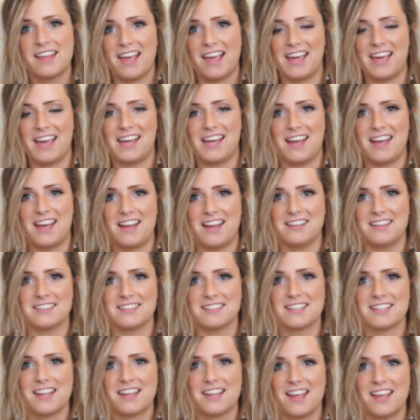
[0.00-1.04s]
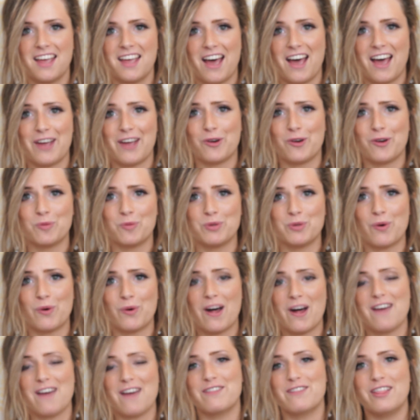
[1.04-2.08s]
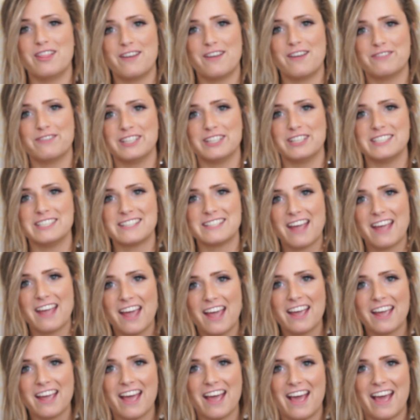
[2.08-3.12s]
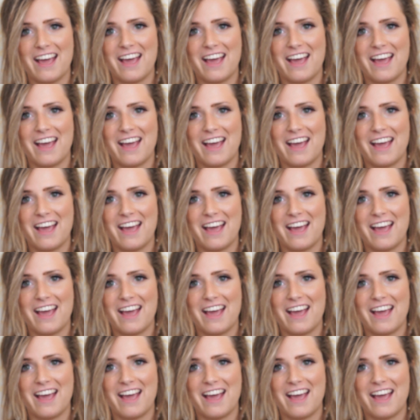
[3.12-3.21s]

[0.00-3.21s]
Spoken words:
and I hope you all have a lovely day,